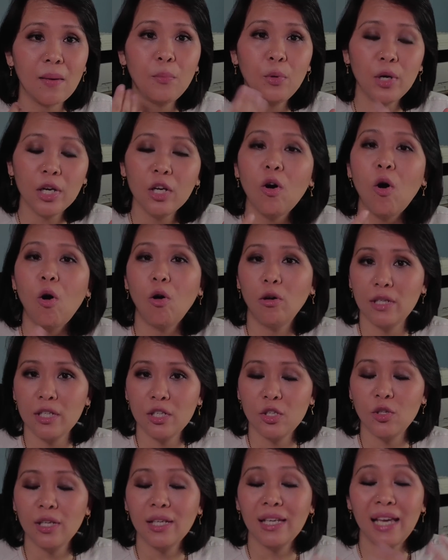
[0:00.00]
bring order
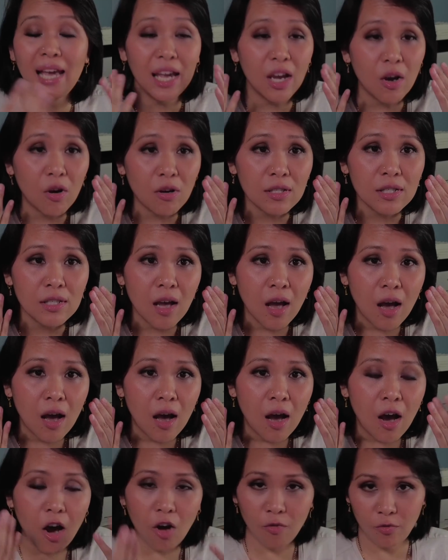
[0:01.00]
to the chaos
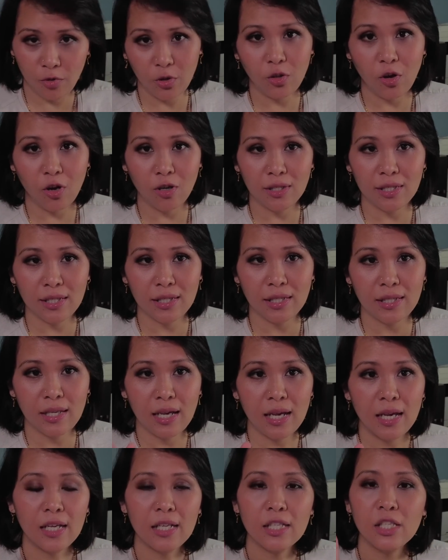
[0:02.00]
of your thoughts.
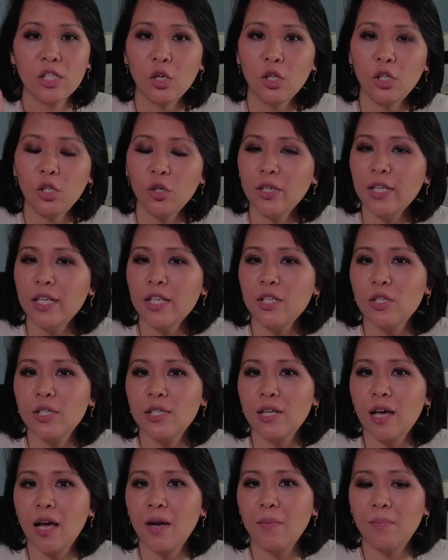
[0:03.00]
So you need to
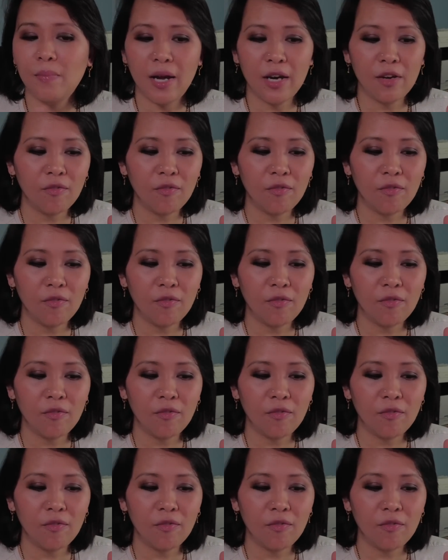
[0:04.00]
start by